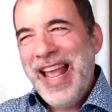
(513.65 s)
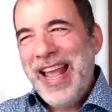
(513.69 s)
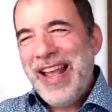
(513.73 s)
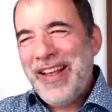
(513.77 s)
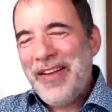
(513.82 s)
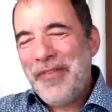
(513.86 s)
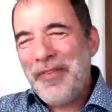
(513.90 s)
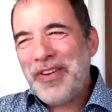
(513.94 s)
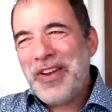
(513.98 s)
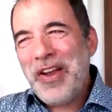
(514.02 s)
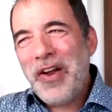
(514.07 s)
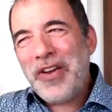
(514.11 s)

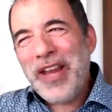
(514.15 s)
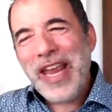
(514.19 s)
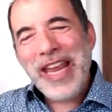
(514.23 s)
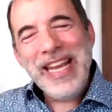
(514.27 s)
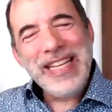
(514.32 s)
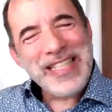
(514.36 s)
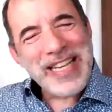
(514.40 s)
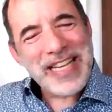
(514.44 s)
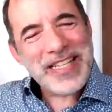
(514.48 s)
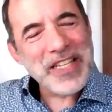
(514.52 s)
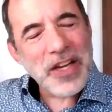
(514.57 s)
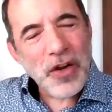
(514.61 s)
okay, it
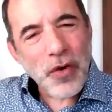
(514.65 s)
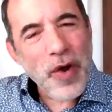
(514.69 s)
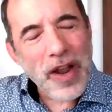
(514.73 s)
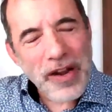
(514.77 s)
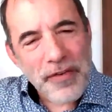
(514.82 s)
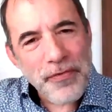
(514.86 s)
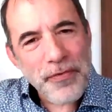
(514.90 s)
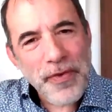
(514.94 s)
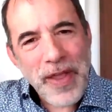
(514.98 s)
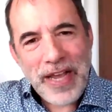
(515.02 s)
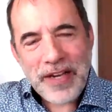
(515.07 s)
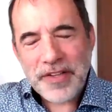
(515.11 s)
doesn't quite
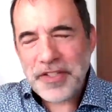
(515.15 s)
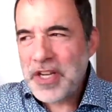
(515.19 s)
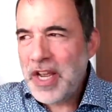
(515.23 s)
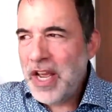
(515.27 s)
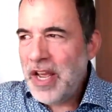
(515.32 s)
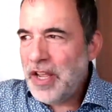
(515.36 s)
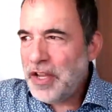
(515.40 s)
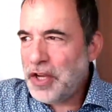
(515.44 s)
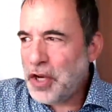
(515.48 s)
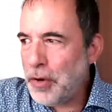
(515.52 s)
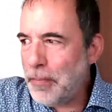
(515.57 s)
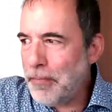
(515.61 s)
fit.
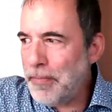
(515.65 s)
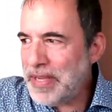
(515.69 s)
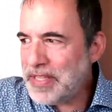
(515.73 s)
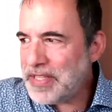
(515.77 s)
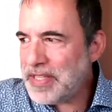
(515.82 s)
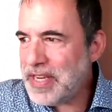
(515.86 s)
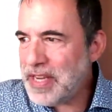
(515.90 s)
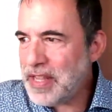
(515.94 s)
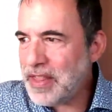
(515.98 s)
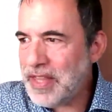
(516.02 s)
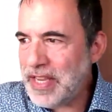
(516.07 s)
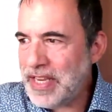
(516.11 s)
You're
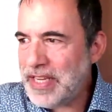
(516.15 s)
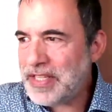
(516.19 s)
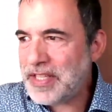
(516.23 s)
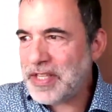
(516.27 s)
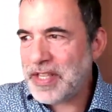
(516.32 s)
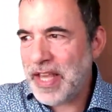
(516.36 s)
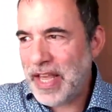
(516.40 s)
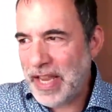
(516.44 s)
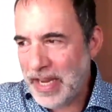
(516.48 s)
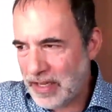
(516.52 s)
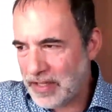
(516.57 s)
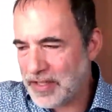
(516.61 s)
missing these
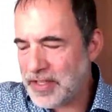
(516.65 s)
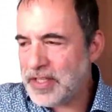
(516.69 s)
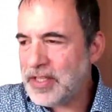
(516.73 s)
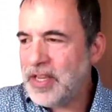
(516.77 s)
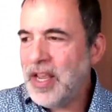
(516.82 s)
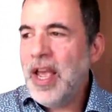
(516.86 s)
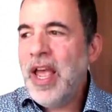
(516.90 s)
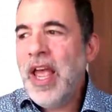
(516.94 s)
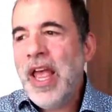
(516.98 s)
things.